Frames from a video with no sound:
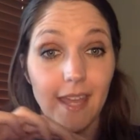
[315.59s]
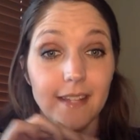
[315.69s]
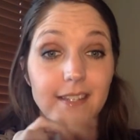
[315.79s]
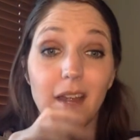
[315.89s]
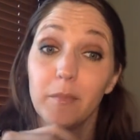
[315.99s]

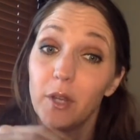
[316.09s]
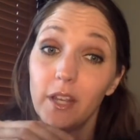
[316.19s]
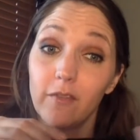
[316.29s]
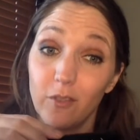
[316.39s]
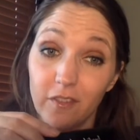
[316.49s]
It's not beauty
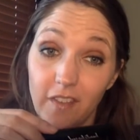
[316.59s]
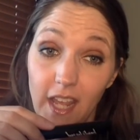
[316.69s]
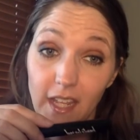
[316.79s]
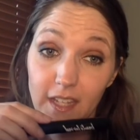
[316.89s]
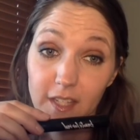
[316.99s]
for
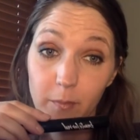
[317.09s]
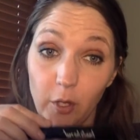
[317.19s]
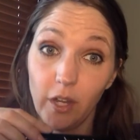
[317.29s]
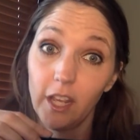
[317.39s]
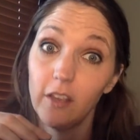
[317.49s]
fake, it's
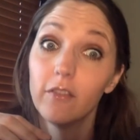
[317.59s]
beauty